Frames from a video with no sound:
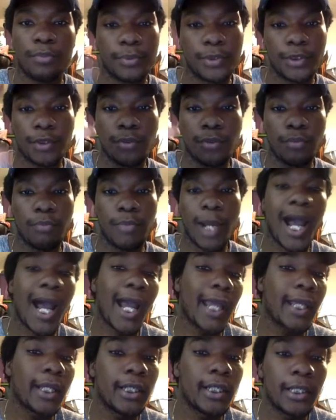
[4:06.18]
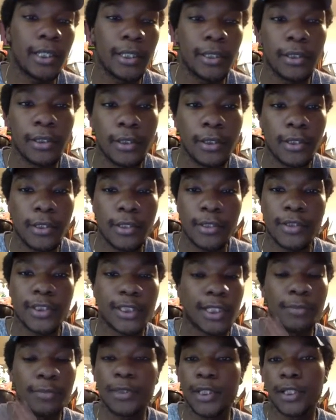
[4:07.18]
to buy a uh,
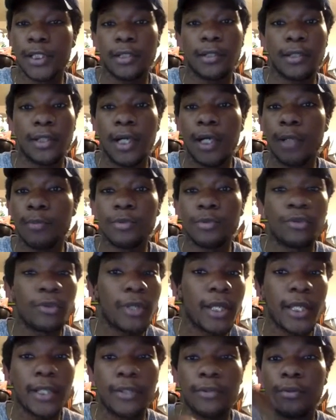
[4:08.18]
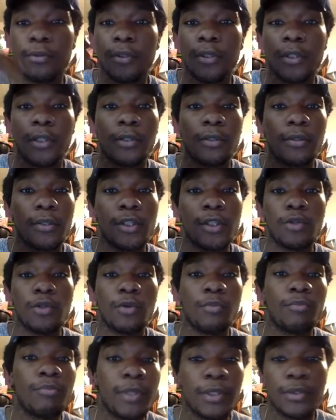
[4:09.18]
something or uh, upgrade or you
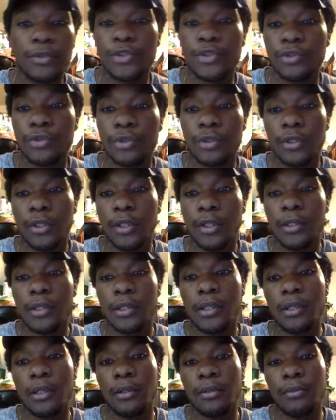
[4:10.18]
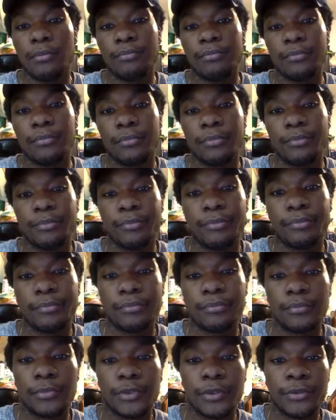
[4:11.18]
know build your um,
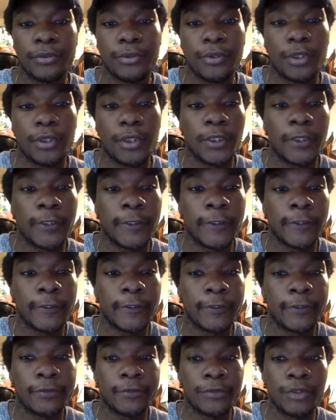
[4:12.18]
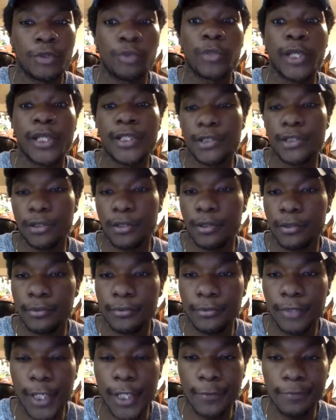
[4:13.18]
your uh, your racer
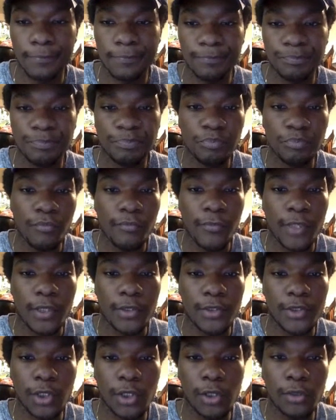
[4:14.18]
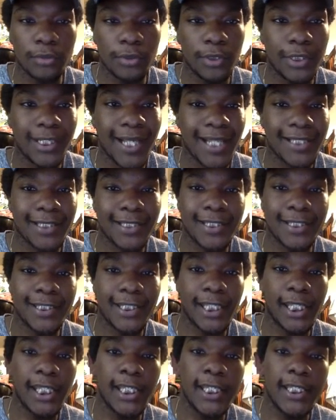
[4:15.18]
right so you guys can
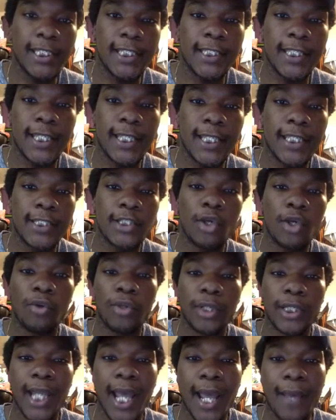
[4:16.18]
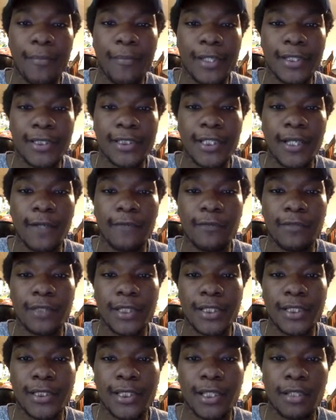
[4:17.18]
see the tokenomics
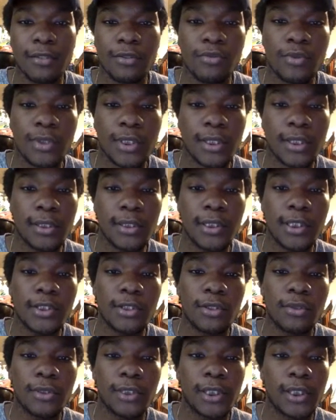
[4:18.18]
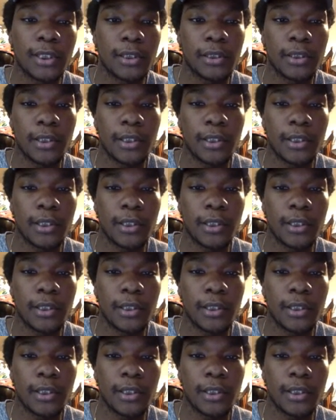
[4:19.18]
governance and utility token